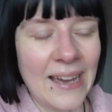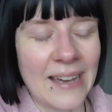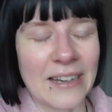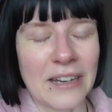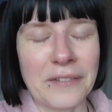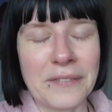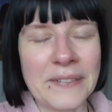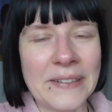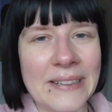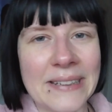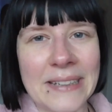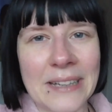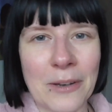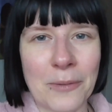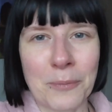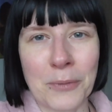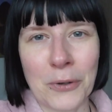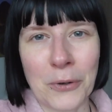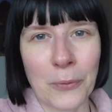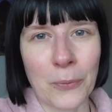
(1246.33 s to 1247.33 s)
Definitely
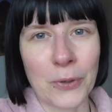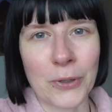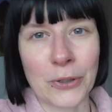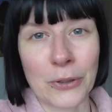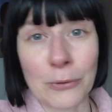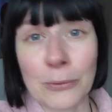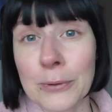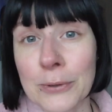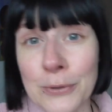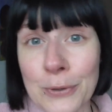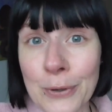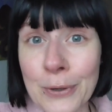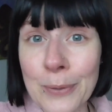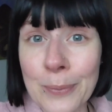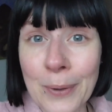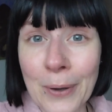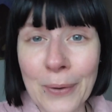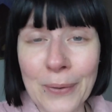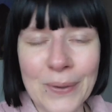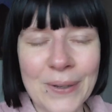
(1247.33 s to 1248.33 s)
let me know what you enjoyed
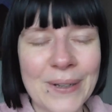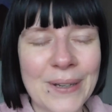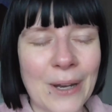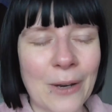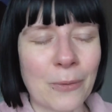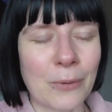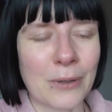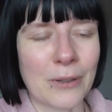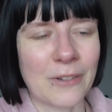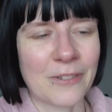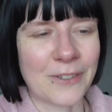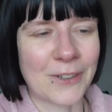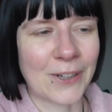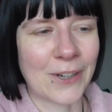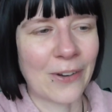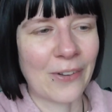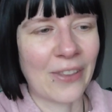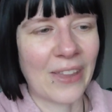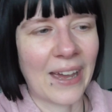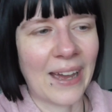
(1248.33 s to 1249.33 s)
about it. I would love to
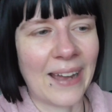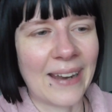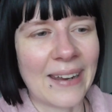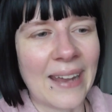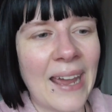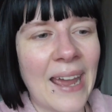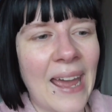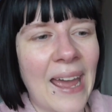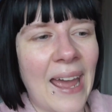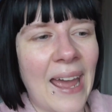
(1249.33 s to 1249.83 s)
hear that.